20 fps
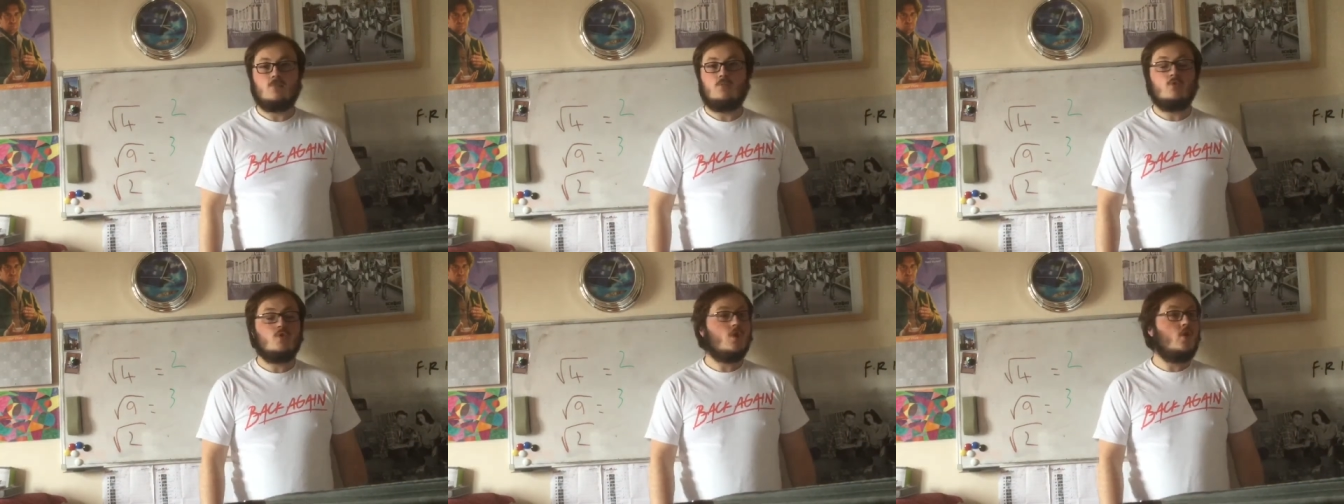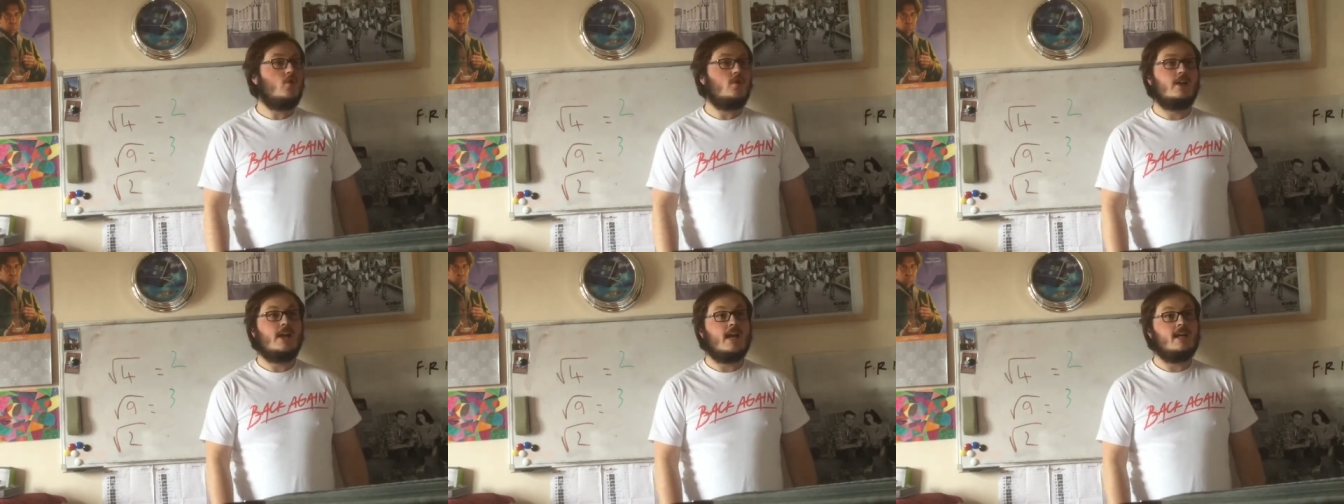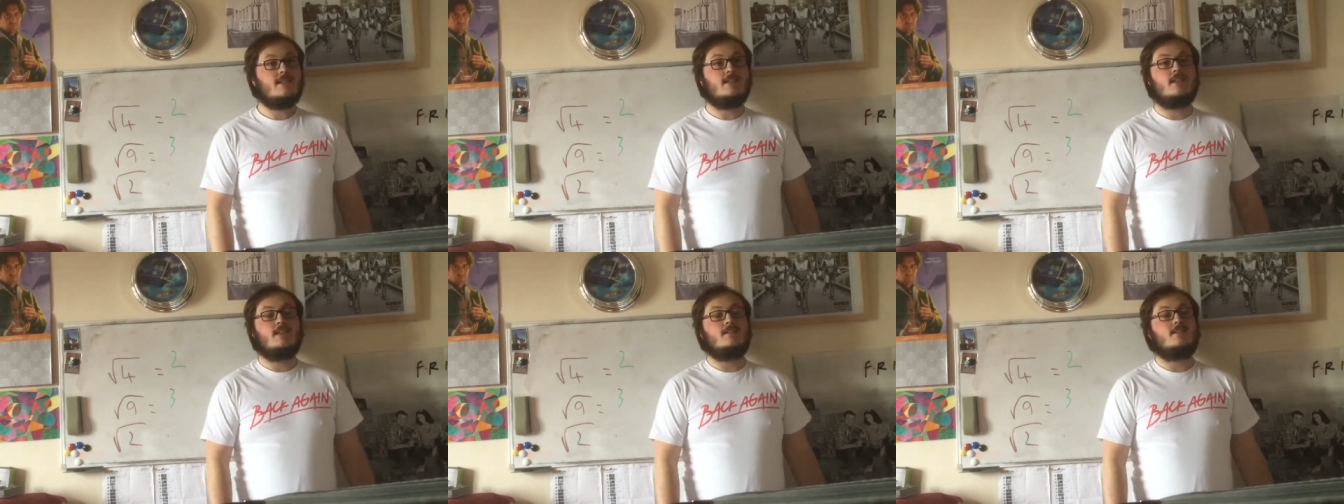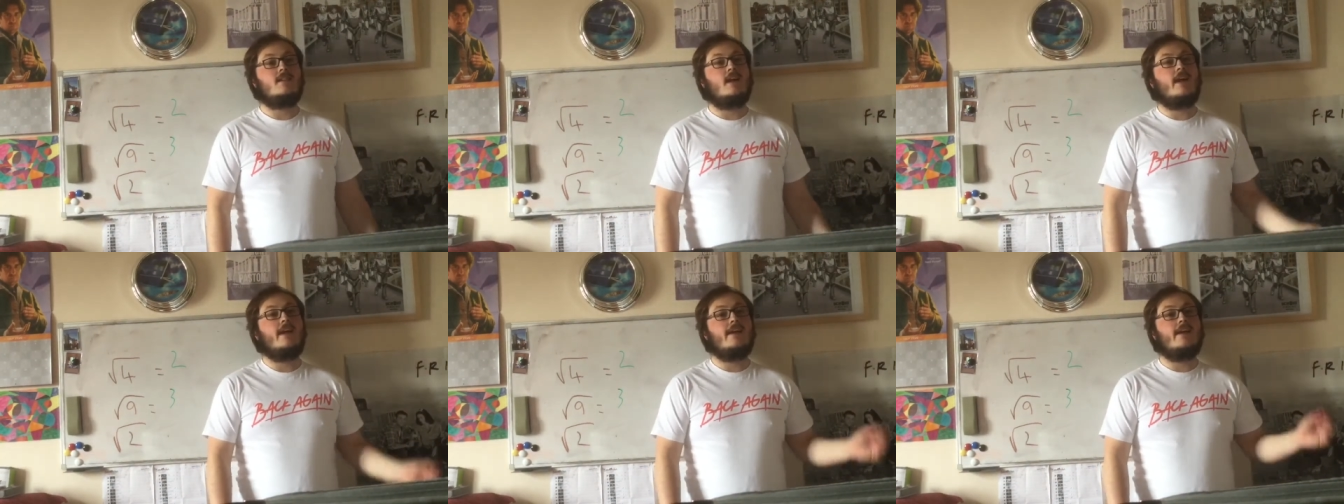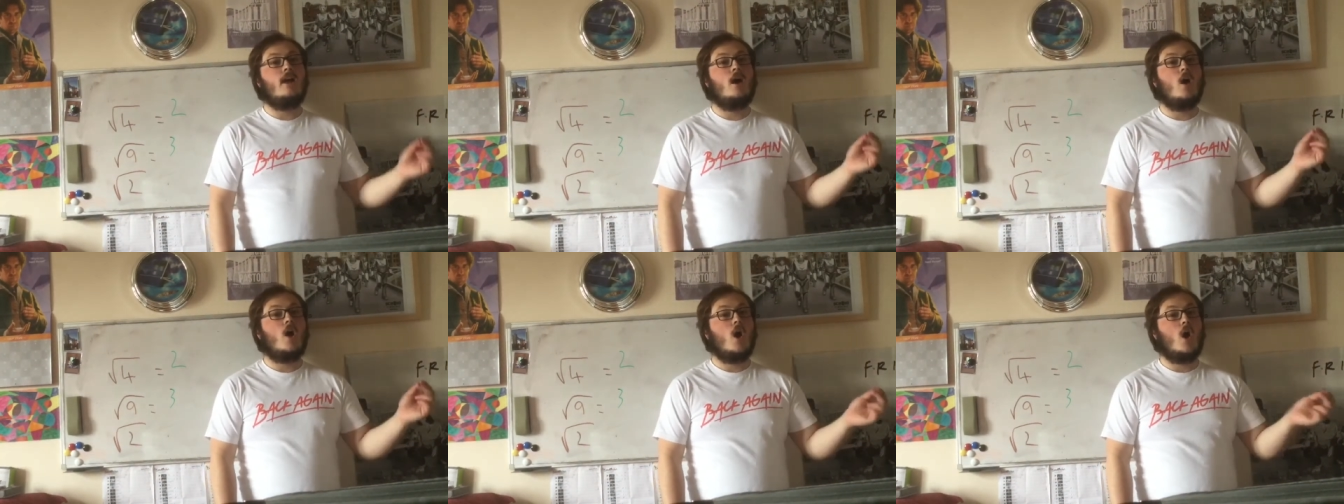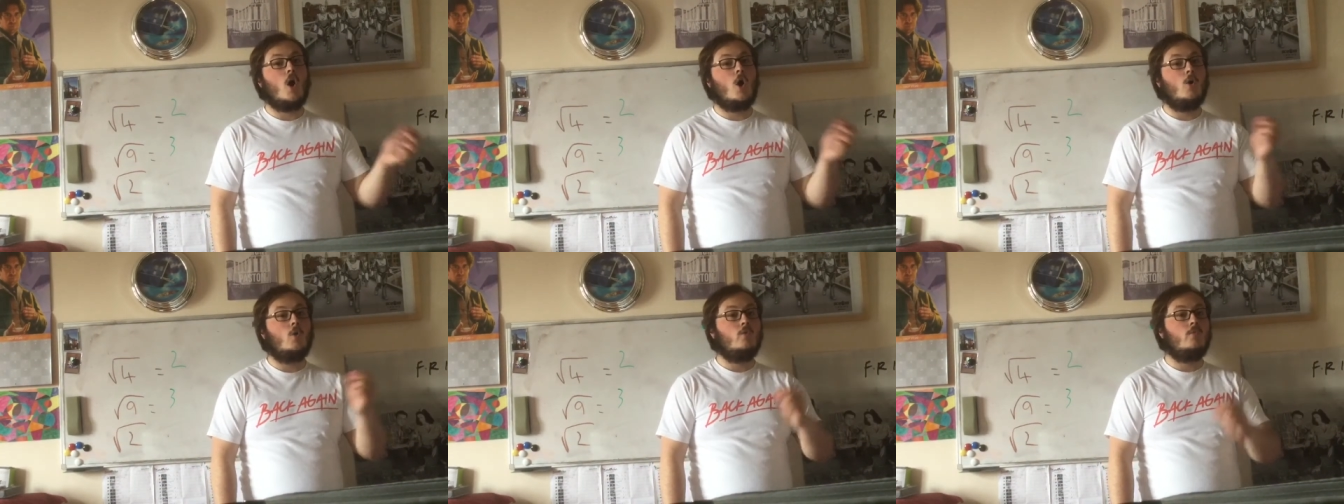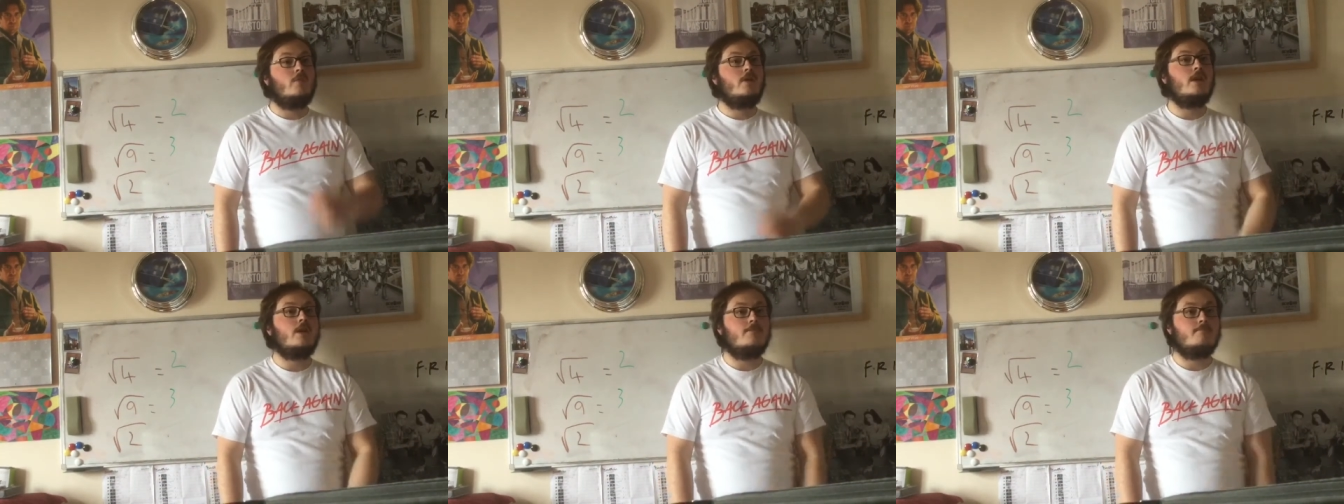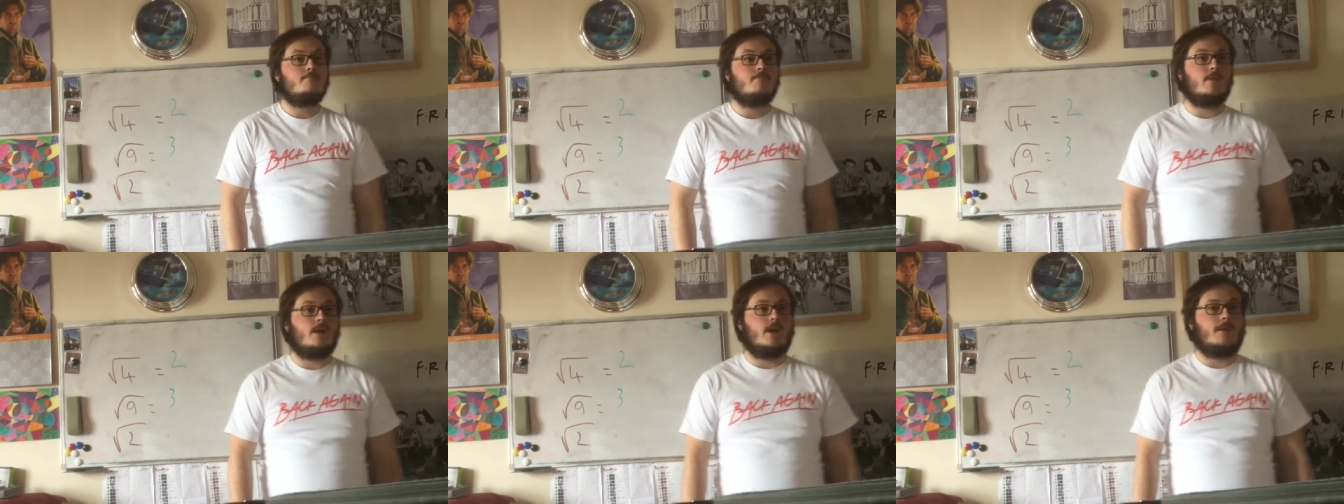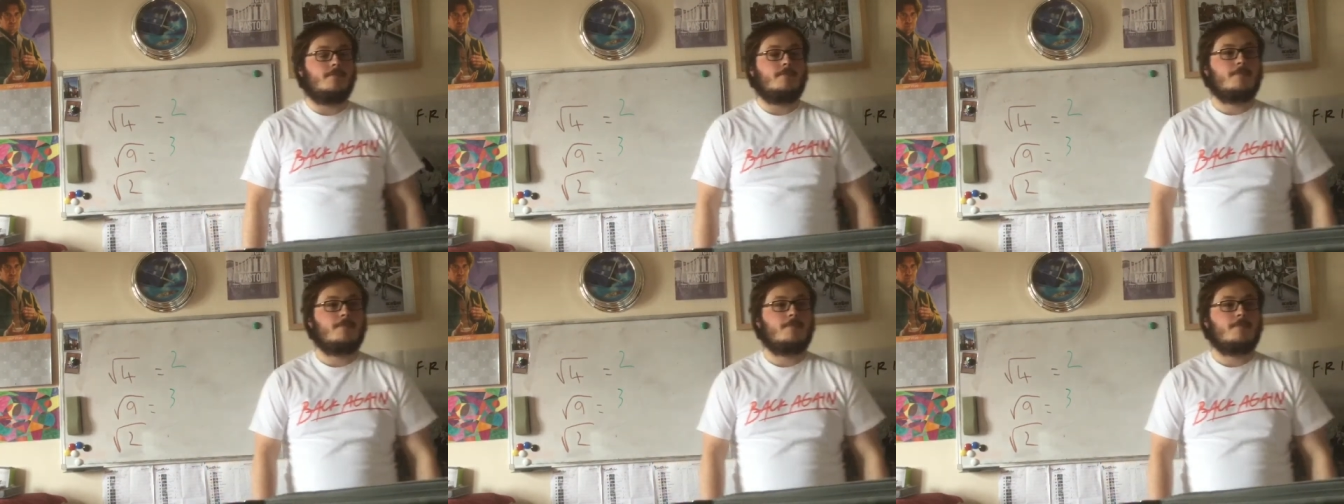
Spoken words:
not get us a whole number.